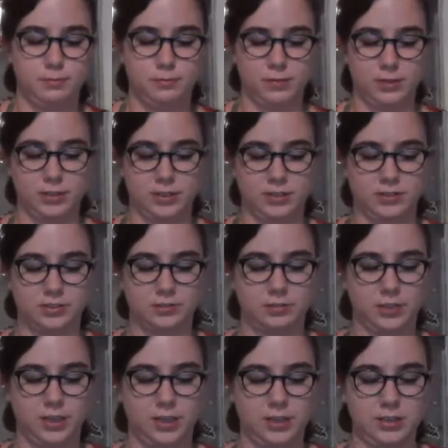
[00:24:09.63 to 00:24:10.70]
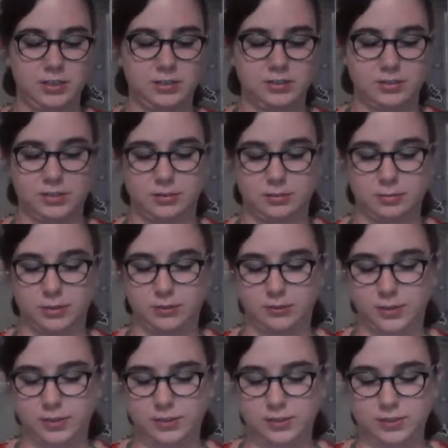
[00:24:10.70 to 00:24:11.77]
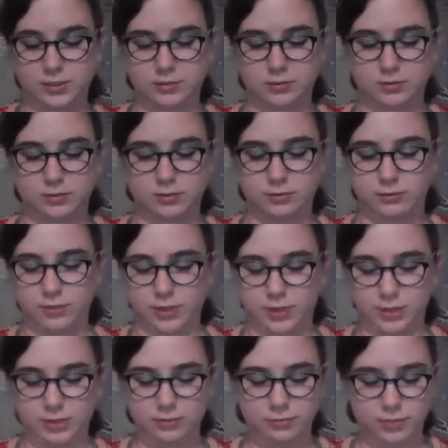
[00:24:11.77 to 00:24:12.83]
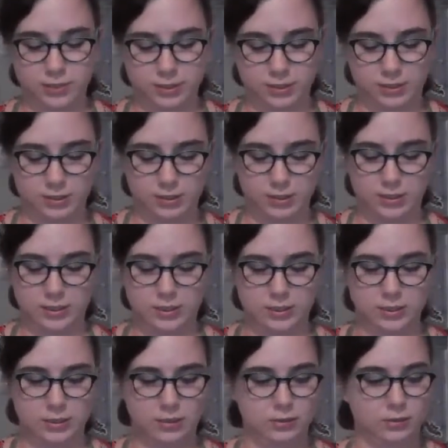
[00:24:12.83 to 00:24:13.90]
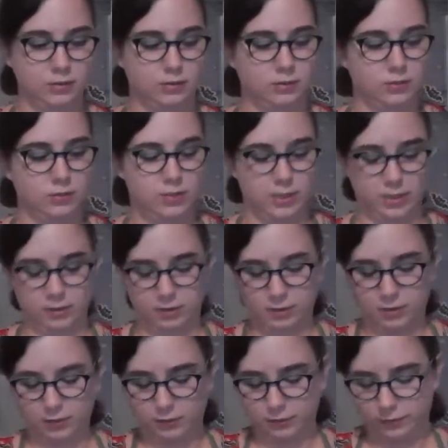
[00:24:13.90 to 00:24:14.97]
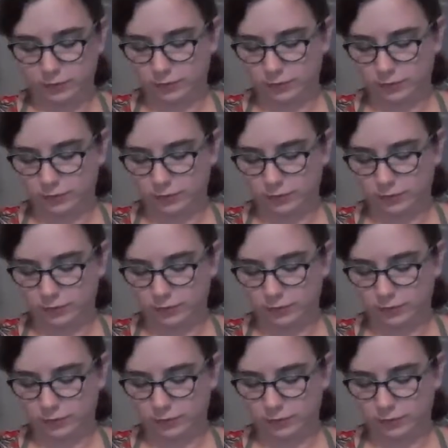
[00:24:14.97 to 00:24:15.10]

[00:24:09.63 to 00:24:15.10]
But that is okay because that'll be fixed. Right now we take it off